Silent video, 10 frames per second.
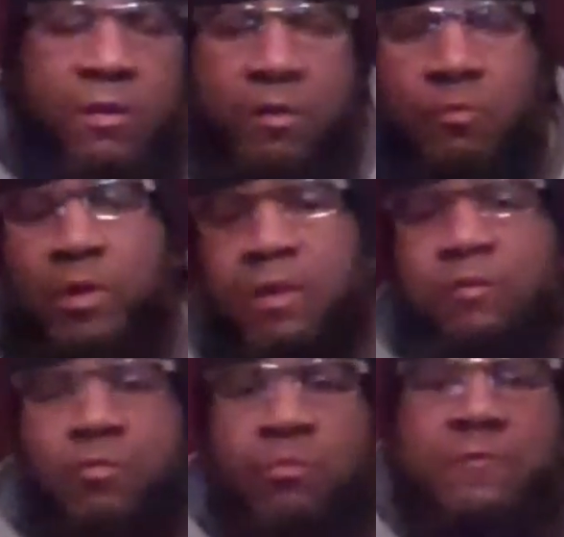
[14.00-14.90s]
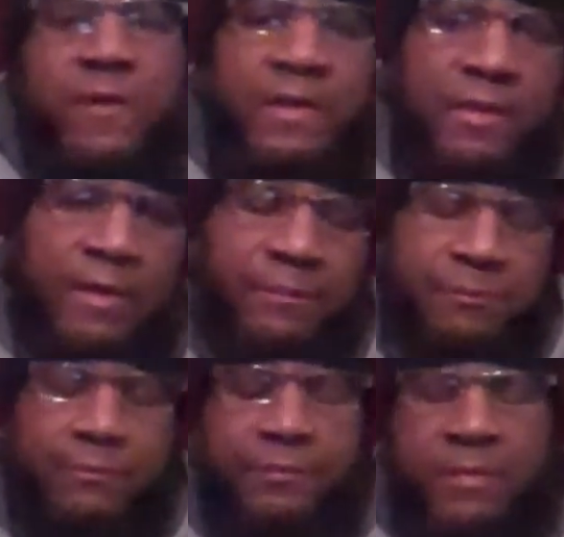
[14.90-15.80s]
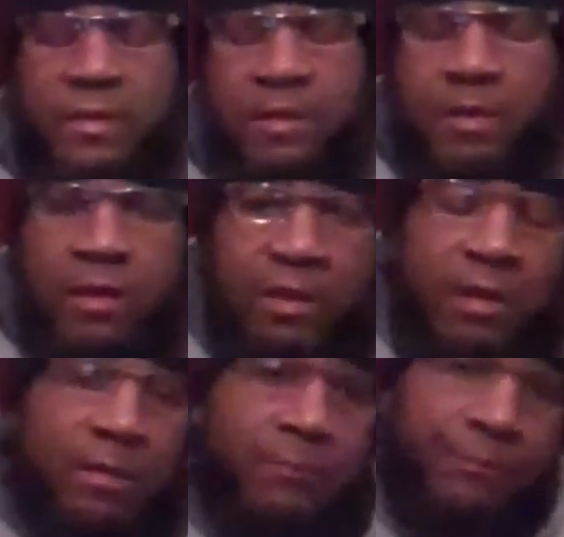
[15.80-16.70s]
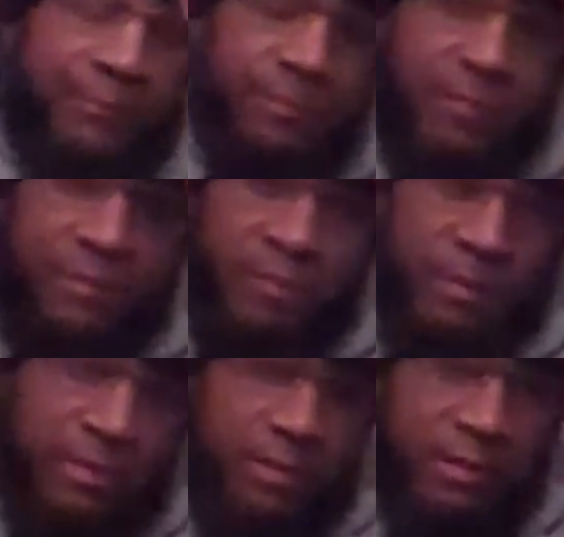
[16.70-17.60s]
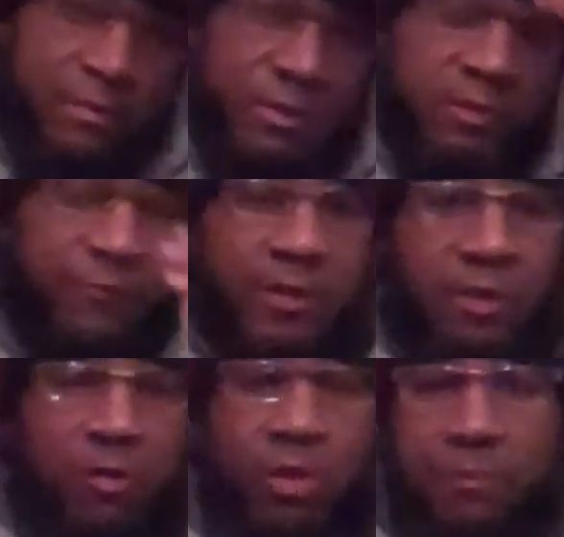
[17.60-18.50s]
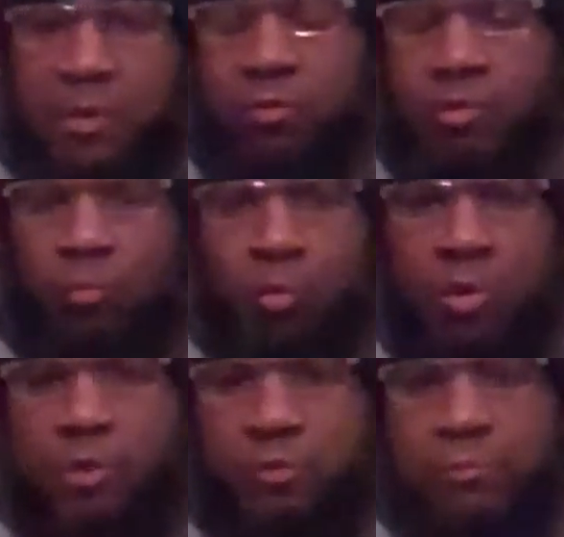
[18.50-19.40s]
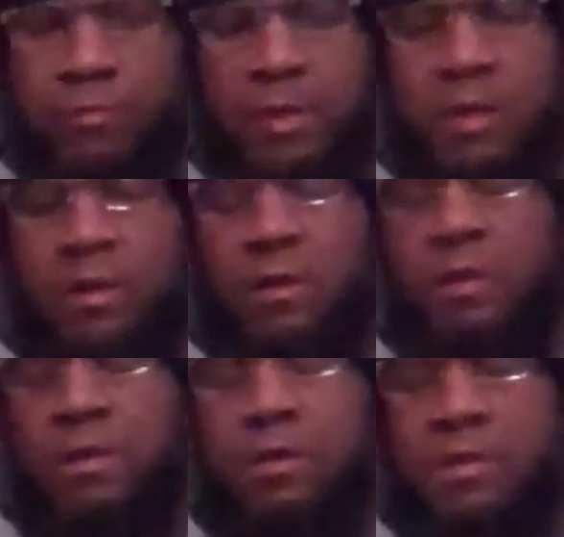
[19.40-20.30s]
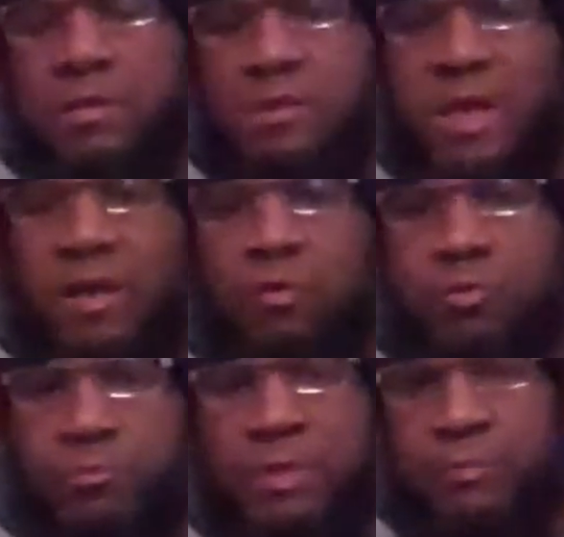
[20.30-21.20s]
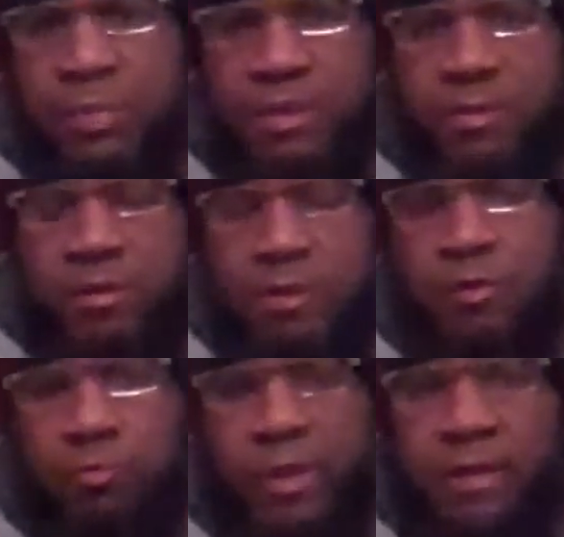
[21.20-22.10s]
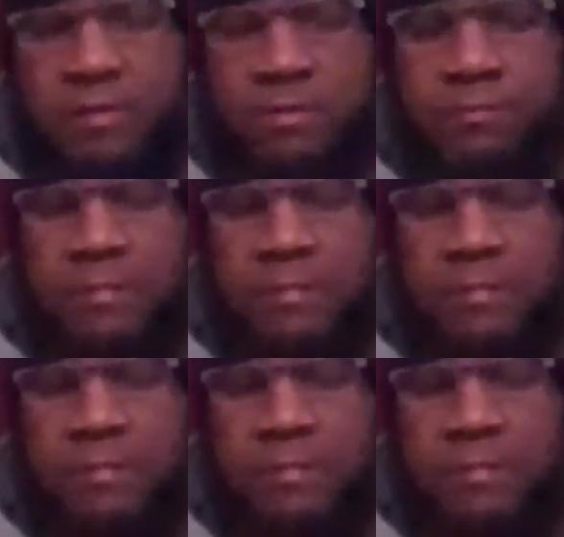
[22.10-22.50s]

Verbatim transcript: Alright, Ummah Fight Camp. Um, this video, I'm going to warn you, uh, is not going to be politically correct.